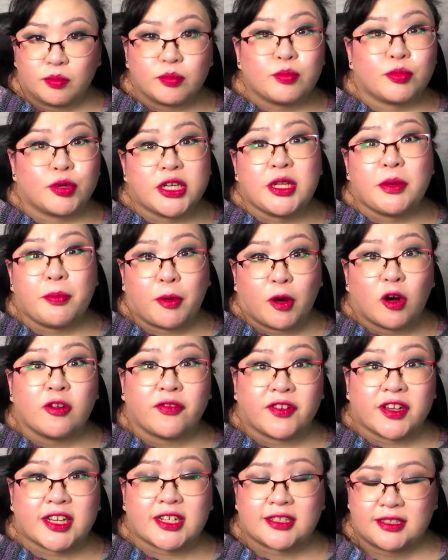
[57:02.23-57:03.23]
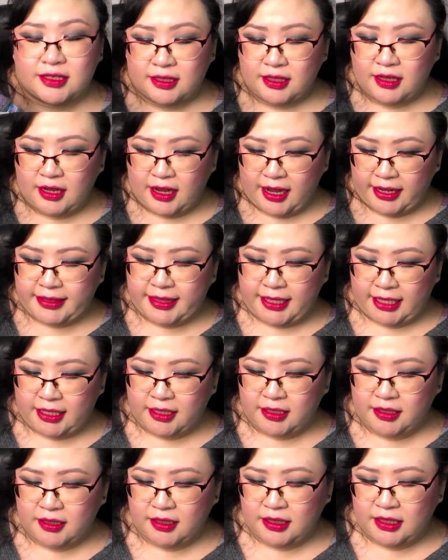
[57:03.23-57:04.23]
pretty perfect, I
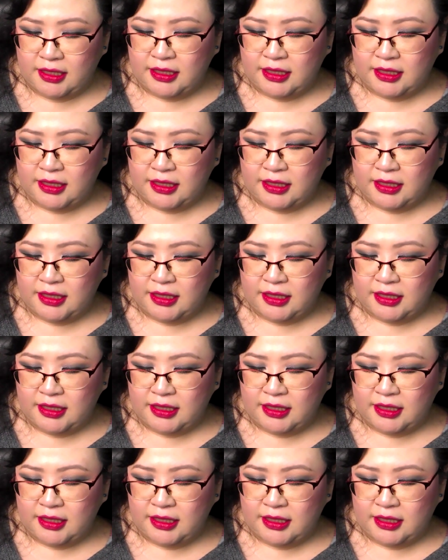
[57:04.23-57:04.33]
think,